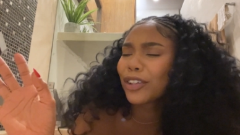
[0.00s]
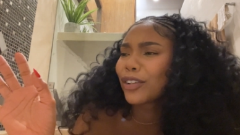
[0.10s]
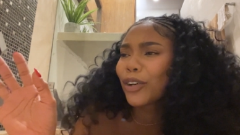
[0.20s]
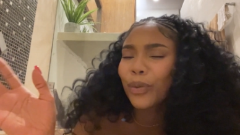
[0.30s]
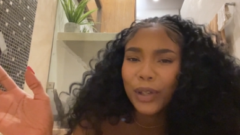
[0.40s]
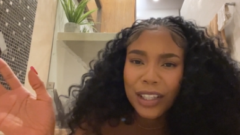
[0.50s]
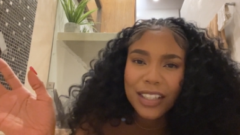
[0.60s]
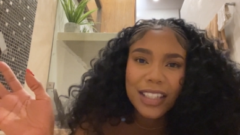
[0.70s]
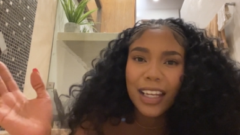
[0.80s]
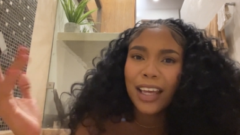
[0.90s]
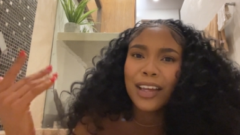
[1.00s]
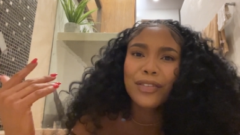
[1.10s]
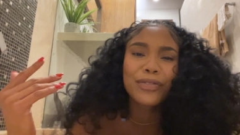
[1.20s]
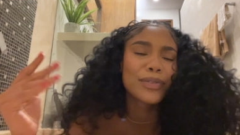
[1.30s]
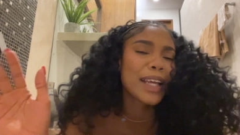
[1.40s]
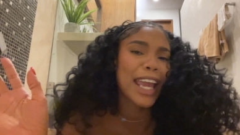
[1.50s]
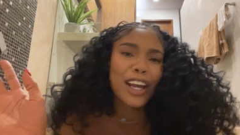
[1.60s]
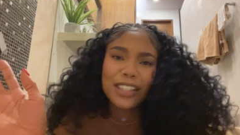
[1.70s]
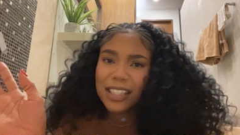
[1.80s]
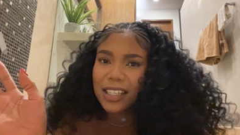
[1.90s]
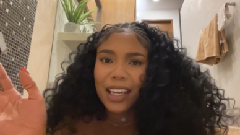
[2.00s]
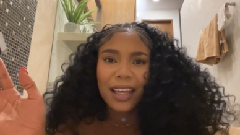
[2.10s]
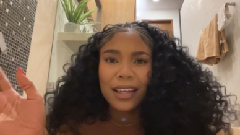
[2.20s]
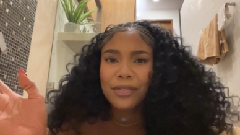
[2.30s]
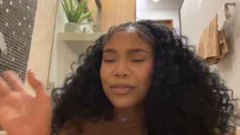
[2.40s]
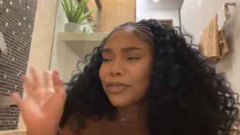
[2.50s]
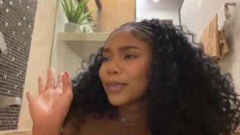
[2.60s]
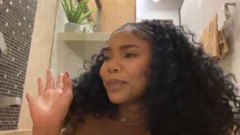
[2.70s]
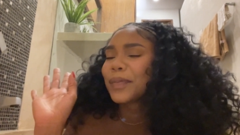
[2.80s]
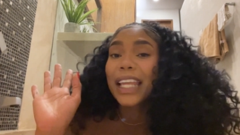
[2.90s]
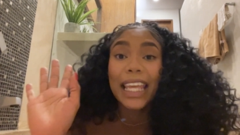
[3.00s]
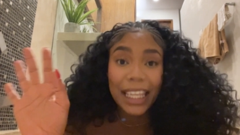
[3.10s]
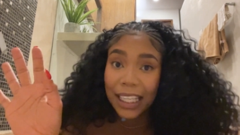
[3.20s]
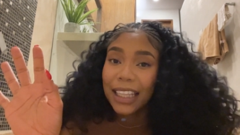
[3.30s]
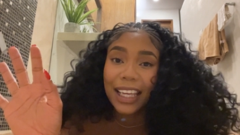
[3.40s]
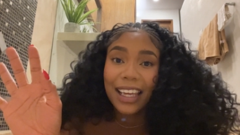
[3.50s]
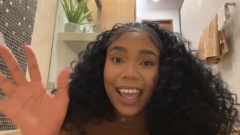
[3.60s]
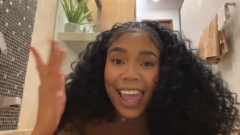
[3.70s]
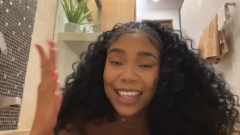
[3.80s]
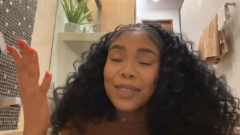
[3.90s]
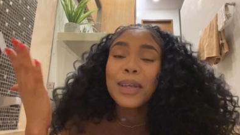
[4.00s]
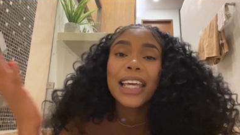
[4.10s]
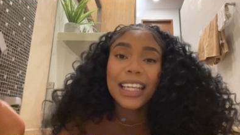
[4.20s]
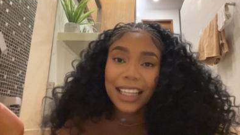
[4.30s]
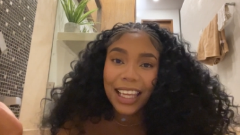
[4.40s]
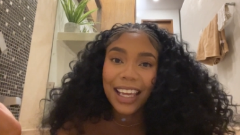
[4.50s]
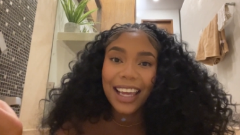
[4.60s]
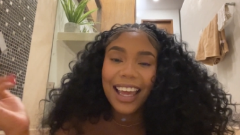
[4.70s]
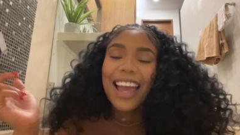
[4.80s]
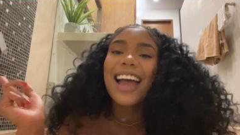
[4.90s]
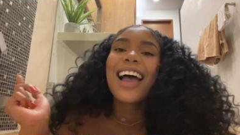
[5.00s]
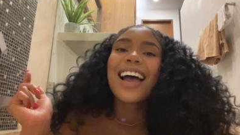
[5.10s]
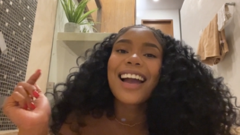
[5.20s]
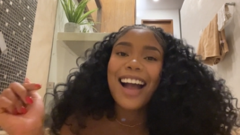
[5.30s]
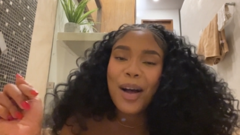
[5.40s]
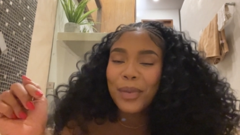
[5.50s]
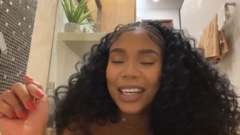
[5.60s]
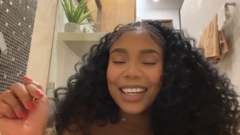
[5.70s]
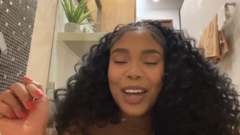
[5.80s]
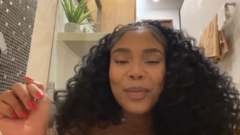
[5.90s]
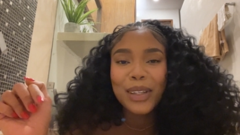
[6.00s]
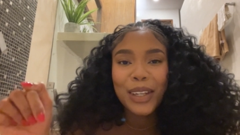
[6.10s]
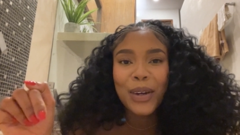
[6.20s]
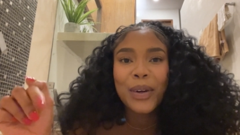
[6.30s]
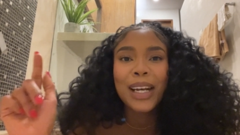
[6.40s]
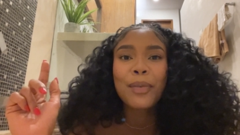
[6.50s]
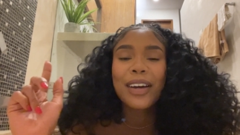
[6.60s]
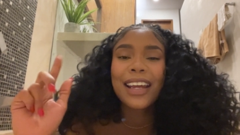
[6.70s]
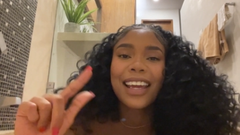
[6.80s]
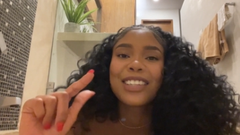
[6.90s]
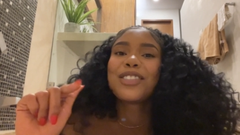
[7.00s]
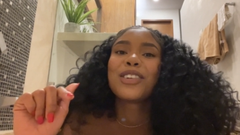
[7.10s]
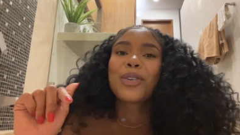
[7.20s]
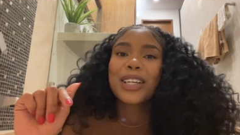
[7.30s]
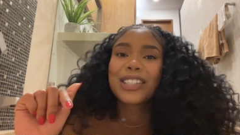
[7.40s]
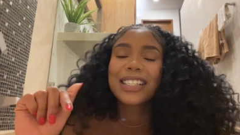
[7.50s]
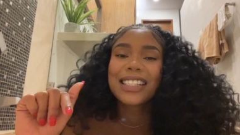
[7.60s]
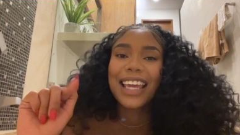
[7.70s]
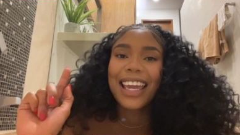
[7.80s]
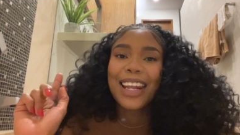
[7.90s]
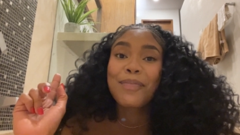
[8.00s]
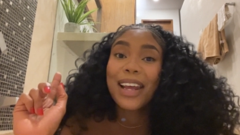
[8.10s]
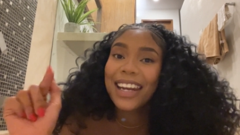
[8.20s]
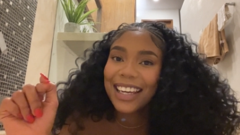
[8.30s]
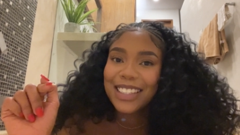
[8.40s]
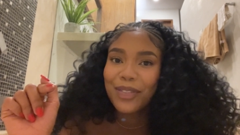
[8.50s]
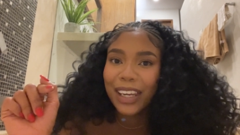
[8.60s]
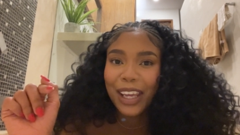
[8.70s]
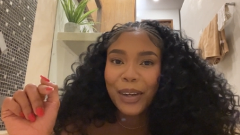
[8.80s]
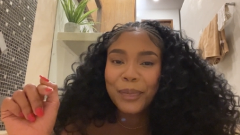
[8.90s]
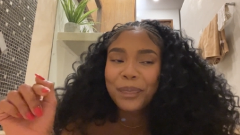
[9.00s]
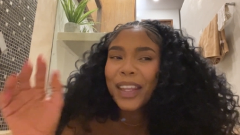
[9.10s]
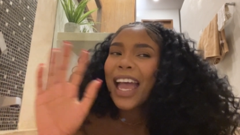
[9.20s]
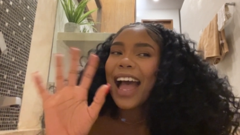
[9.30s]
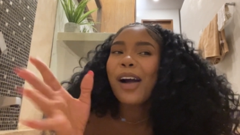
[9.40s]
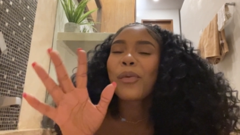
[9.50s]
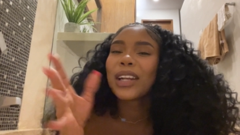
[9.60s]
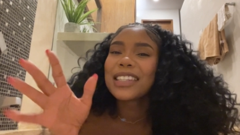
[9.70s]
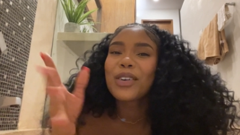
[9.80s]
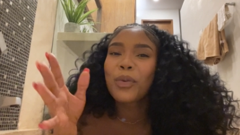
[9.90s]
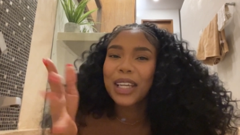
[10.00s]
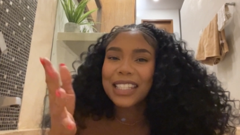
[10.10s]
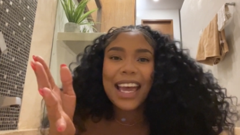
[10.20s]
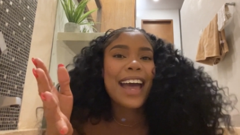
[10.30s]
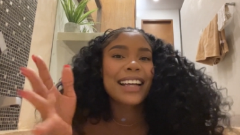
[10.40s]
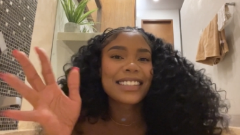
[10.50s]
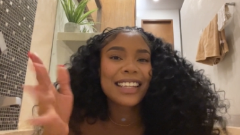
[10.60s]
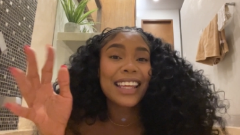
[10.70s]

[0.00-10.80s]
career stuff, hair stuff, anything. Ask me anything. Comment it down below and I'm going to answer your questions in my next video. I wanted to wait to ask to the